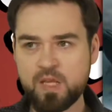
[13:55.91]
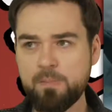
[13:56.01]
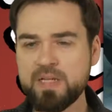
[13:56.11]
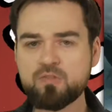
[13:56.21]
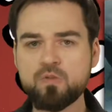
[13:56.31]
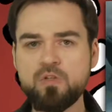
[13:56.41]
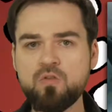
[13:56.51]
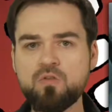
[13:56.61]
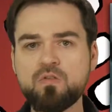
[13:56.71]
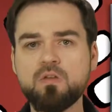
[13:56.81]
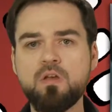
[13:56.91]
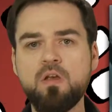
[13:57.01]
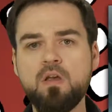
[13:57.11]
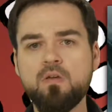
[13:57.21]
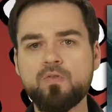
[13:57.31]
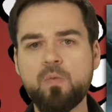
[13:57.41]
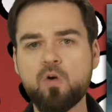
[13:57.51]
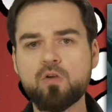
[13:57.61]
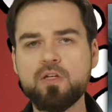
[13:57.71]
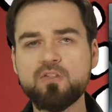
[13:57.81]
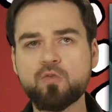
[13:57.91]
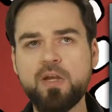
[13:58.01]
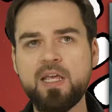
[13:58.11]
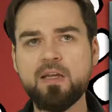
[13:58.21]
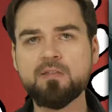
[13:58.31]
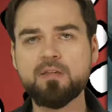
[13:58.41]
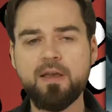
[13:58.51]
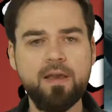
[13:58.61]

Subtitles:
mixed reviews from early screenings.